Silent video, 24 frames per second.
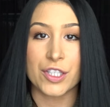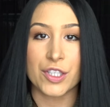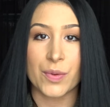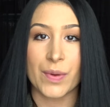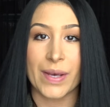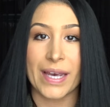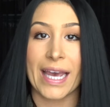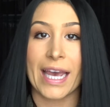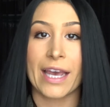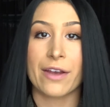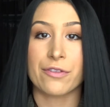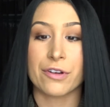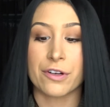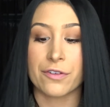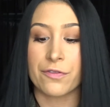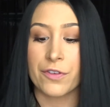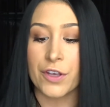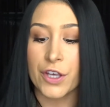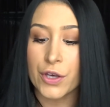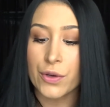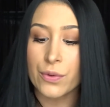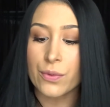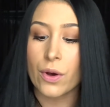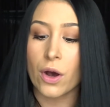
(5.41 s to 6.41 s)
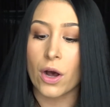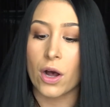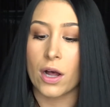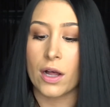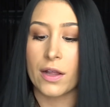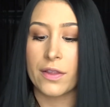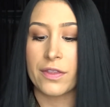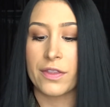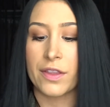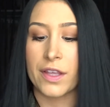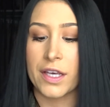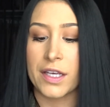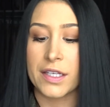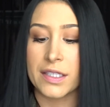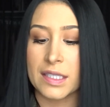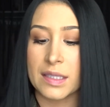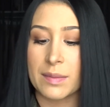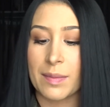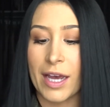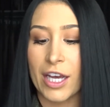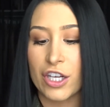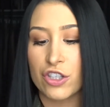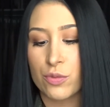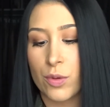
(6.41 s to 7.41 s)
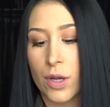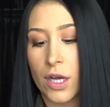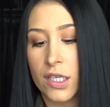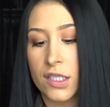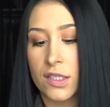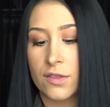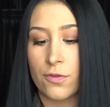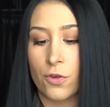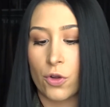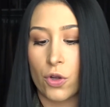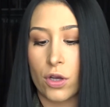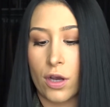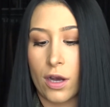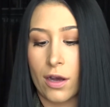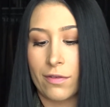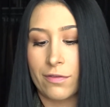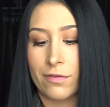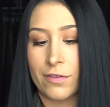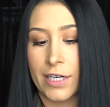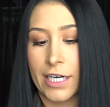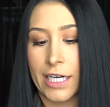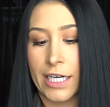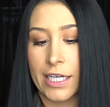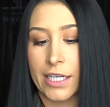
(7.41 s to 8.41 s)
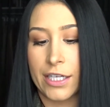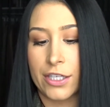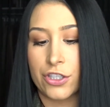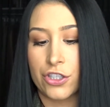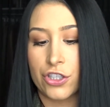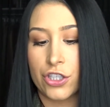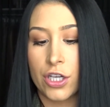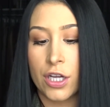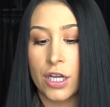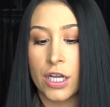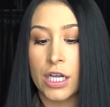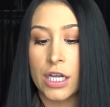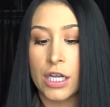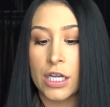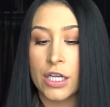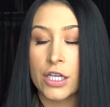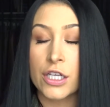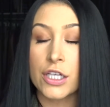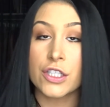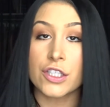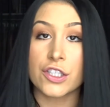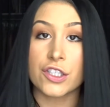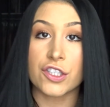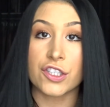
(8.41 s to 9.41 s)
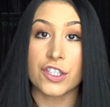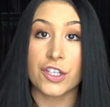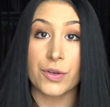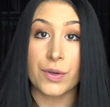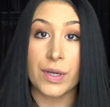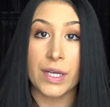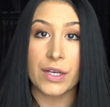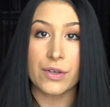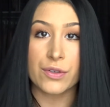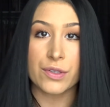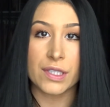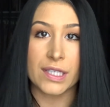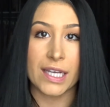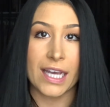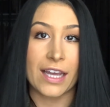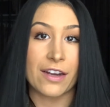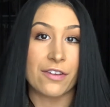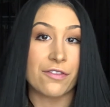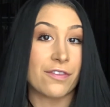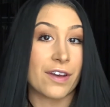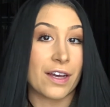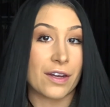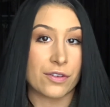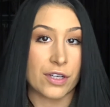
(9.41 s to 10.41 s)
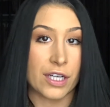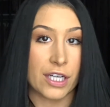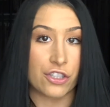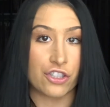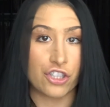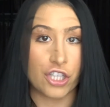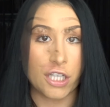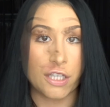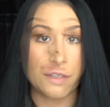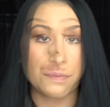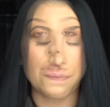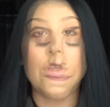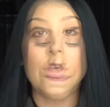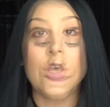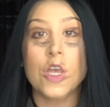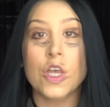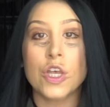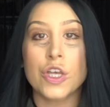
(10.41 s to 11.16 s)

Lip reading: doing a review on the Smashbox Full Coverage Studio Skin Foundation.